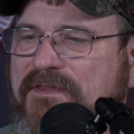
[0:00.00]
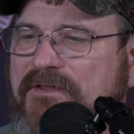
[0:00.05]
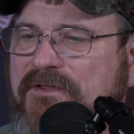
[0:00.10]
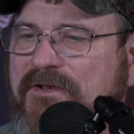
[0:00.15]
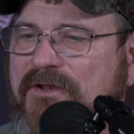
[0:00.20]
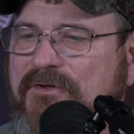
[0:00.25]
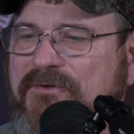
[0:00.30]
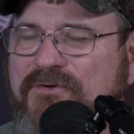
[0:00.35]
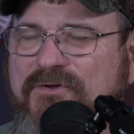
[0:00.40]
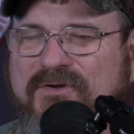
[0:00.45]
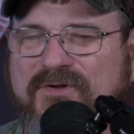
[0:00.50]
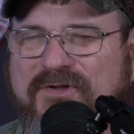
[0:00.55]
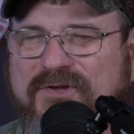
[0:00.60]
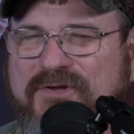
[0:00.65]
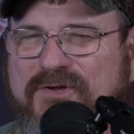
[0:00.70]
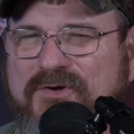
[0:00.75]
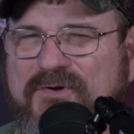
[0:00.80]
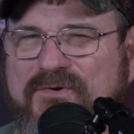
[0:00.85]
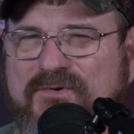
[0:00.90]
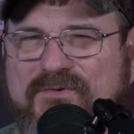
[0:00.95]
you can
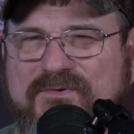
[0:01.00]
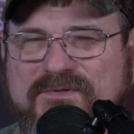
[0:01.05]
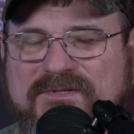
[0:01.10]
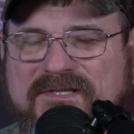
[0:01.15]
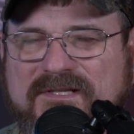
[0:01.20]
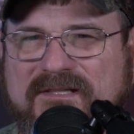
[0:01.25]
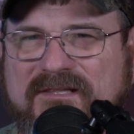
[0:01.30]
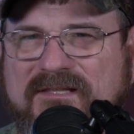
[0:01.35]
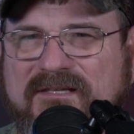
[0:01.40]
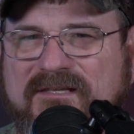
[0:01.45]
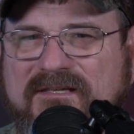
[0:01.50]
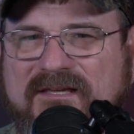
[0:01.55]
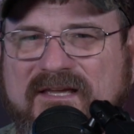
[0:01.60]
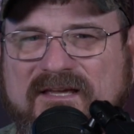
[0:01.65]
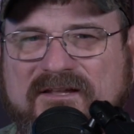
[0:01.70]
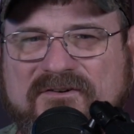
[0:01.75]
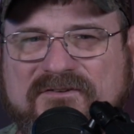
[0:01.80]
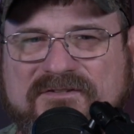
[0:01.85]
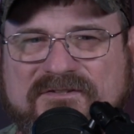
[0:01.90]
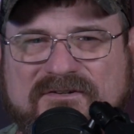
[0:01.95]
use the
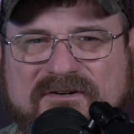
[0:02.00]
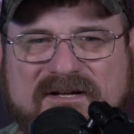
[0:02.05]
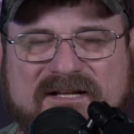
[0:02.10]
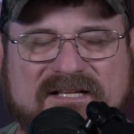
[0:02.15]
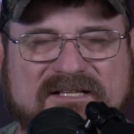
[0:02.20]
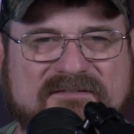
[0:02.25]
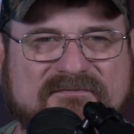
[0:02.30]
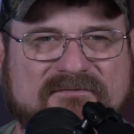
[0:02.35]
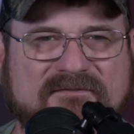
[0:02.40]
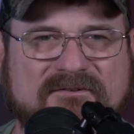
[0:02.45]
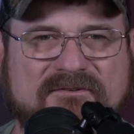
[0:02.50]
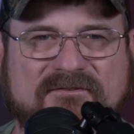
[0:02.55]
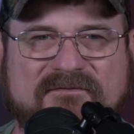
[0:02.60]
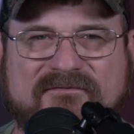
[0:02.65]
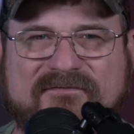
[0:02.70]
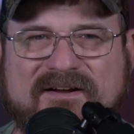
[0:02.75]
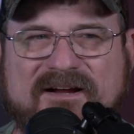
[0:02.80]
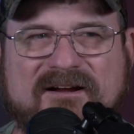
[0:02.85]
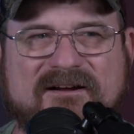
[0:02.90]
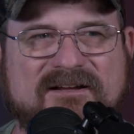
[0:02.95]
inner strands for
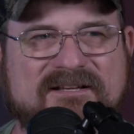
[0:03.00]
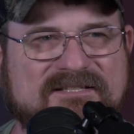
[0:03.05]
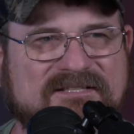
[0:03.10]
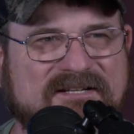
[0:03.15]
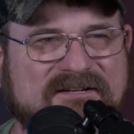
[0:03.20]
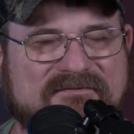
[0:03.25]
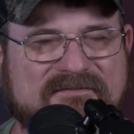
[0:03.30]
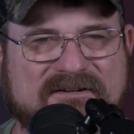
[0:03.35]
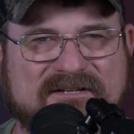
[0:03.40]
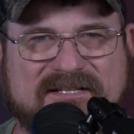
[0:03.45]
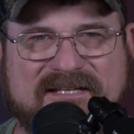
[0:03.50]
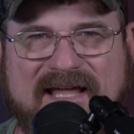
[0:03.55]
various different